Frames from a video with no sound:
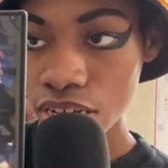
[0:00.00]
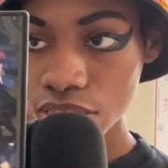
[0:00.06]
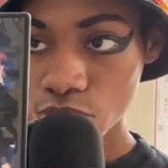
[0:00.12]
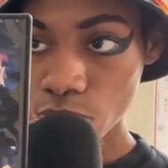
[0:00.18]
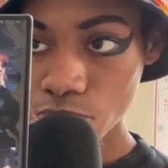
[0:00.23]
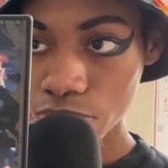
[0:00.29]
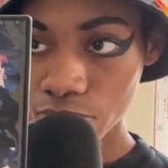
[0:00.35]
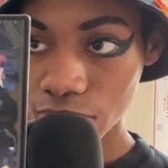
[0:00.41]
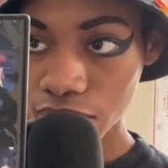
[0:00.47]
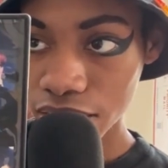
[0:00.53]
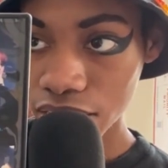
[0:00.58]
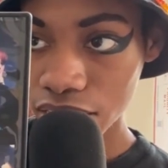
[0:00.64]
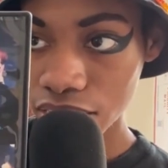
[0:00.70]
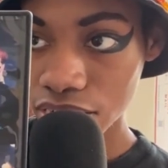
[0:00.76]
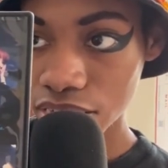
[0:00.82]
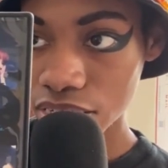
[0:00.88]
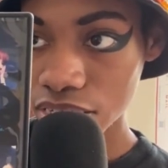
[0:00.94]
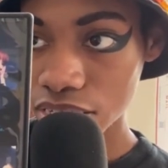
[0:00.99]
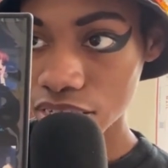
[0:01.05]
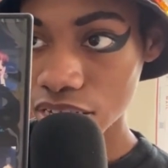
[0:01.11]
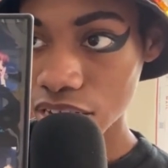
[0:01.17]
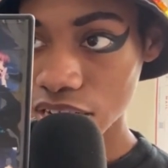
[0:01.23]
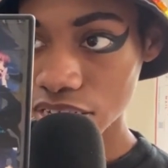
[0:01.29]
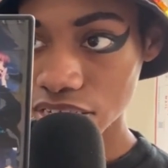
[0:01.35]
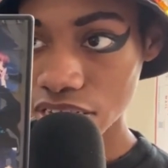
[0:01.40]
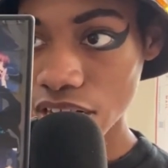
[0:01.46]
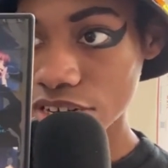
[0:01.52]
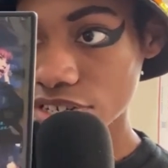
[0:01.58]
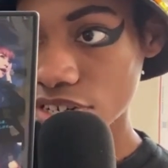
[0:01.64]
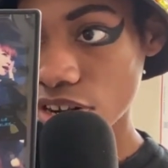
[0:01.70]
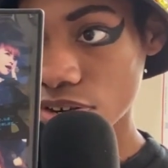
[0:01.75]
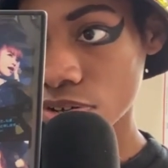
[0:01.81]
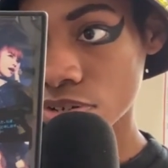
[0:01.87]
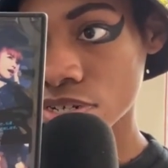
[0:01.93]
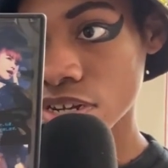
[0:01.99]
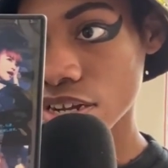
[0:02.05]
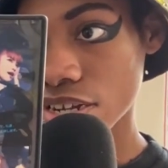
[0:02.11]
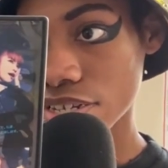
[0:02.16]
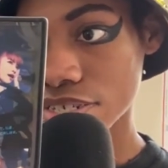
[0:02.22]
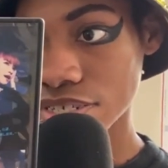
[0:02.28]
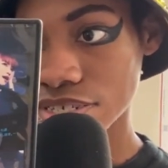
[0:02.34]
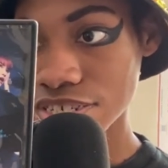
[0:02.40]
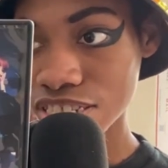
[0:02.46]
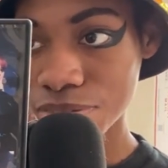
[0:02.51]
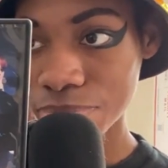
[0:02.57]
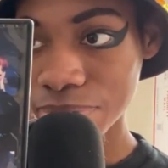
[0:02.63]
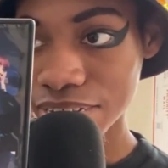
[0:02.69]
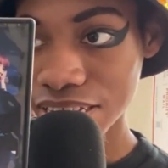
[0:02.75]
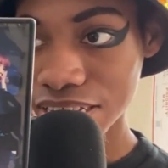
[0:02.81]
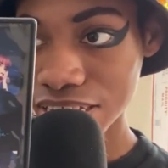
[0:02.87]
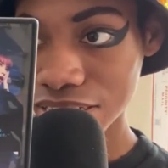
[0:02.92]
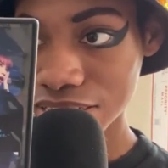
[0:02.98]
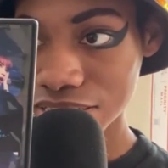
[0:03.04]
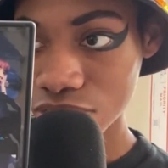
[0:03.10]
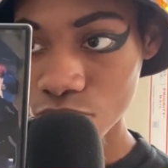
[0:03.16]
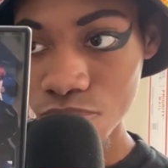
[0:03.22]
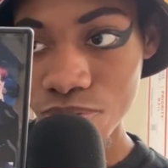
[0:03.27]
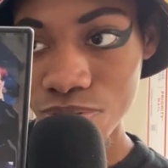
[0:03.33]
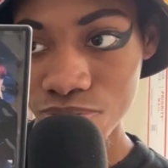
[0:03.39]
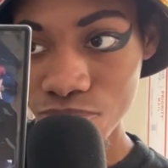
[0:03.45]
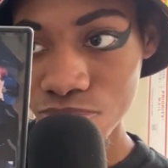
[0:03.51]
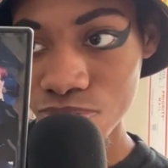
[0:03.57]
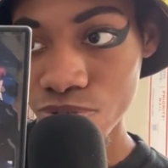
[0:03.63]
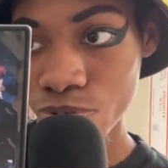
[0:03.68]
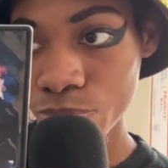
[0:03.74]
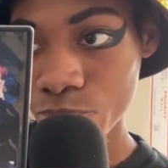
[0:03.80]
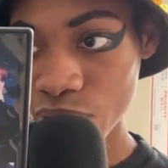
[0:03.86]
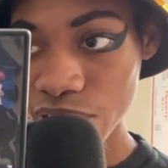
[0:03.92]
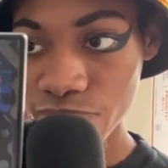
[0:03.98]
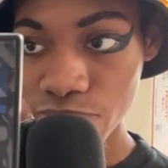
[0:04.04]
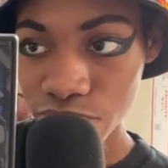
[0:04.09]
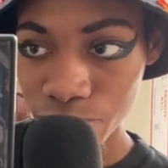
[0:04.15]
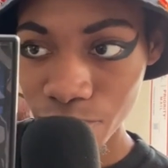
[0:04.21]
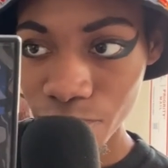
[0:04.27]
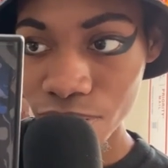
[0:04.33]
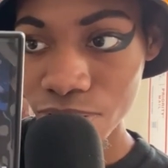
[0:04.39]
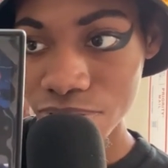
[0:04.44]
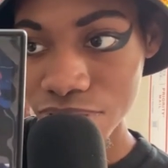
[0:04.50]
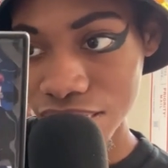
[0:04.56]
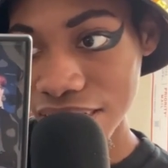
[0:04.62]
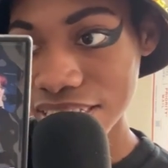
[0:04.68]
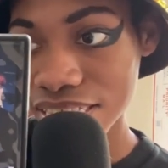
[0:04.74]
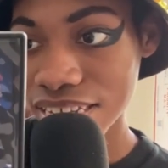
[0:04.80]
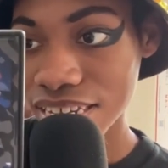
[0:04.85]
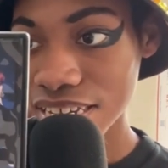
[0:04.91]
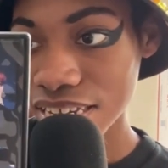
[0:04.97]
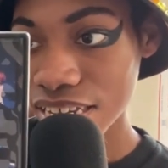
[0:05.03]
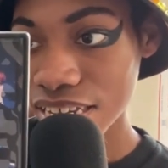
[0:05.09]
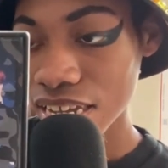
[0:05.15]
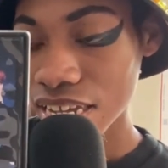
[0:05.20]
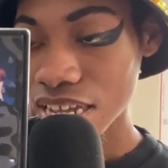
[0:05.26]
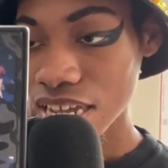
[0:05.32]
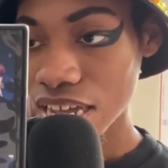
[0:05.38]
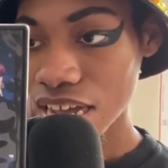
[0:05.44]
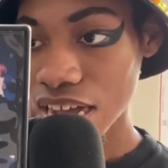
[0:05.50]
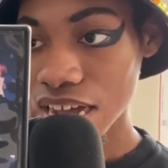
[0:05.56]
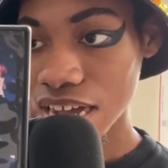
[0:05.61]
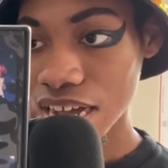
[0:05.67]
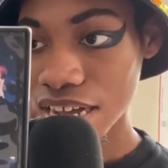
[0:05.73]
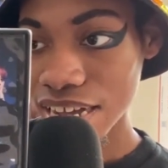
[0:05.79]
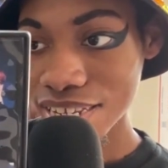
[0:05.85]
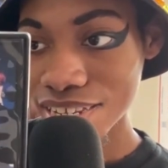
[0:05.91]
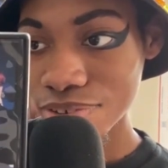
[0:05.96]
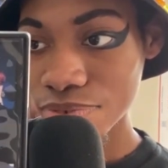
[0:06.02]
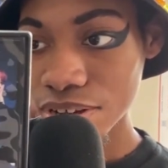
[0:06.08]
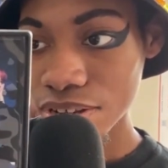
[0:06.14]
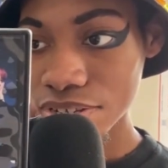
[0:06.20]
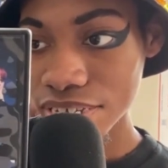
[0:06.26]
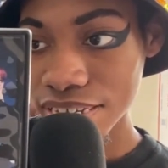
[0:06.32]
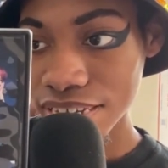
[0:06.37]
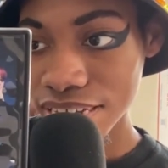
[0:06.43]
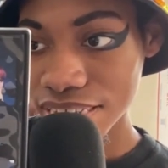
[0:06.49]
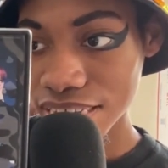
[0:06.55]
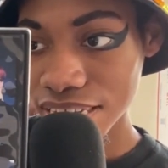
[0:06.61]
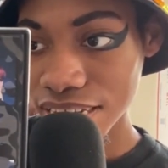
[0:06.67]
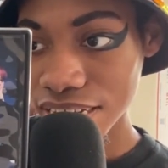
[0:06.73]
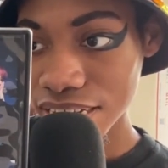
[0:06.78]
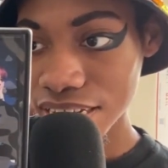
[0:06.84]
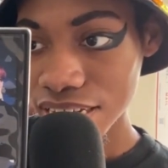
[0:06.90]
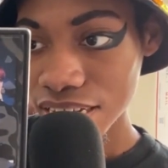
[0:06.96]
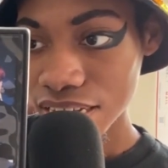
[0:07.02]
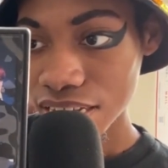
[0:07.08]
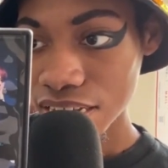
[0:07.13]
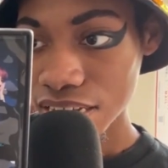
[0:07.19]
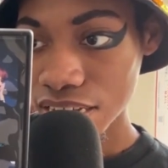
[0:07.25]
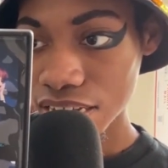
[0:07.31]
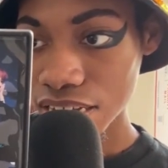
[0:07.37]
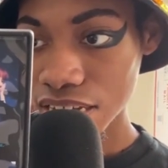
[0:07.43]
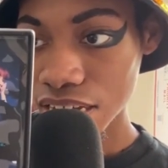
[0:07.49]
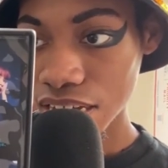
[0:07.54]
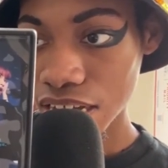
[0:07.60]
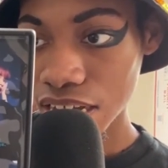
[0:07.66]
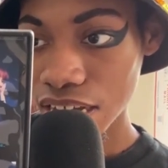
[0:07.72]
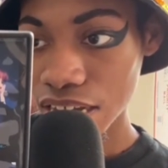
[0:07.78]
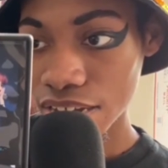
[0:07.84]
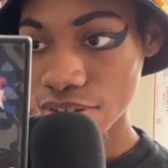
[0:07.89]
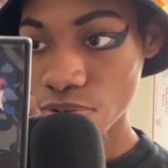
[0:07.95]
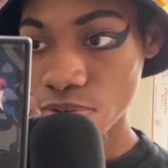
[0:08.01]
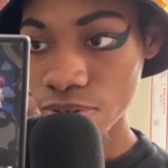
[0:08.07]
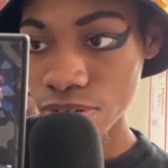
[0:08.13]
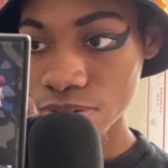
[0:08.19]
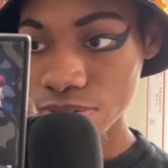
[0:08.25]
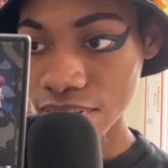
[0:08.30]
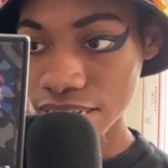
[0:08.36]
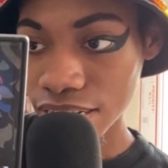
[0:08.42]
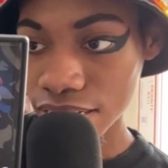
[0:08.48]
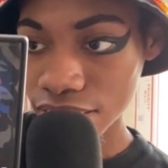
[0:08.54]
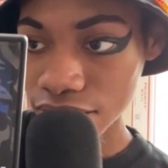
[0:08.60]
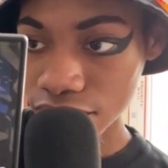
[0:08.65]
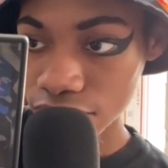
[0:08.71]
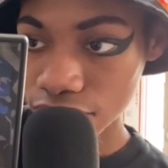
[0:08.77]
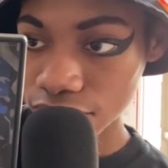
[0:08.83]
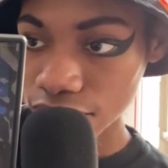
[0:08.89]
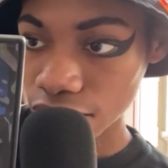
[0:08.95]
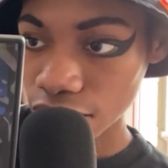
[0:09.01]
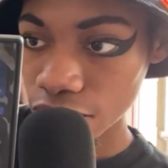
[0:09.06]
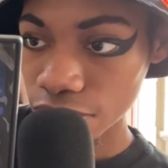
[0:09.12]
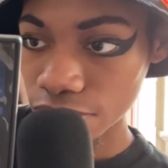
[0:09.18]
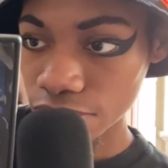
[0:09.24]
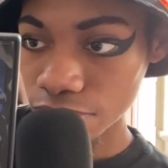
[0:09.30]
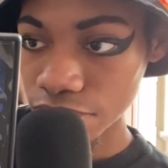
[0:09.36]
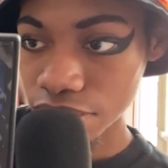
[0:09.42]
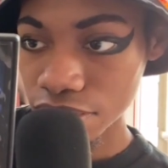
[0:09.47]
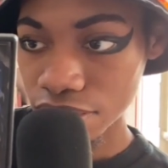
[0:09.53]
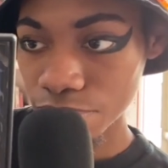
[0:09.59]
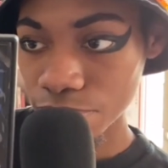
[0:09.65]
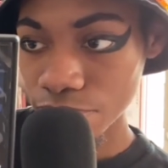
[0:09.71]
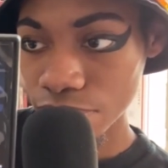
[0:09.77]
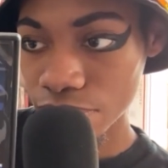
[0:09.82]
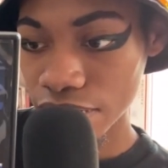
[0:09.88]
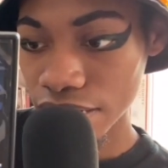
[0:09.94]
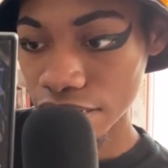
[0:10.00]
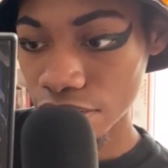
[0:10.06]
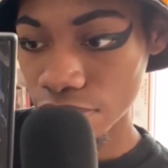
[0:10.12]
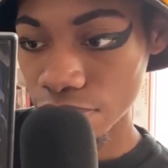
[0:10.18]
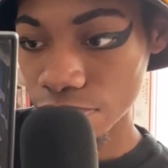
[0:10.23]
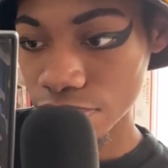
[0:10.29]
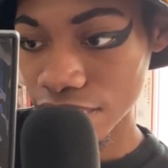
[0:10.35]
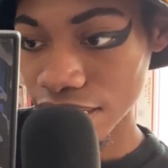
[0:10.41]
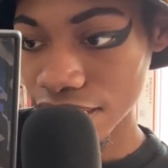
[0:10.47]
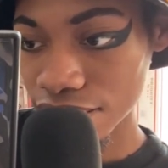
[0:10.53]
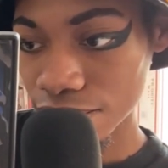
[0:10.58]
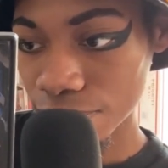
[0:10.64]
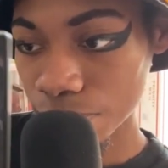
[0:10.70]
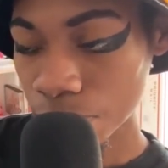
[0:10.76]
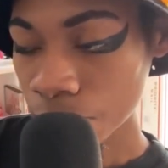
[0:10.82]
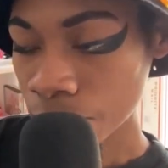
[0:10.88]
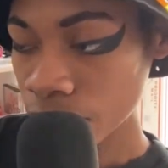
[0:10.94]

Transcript: Toki no Hana, uh, Shock Shocker Shockest just the beginning. Zutto, zutto, play a for tomorrow. Saite, uh, LOL EXA, uh, Koi no Raidaki, Heart no Henshin Belt, and Girls Anthem.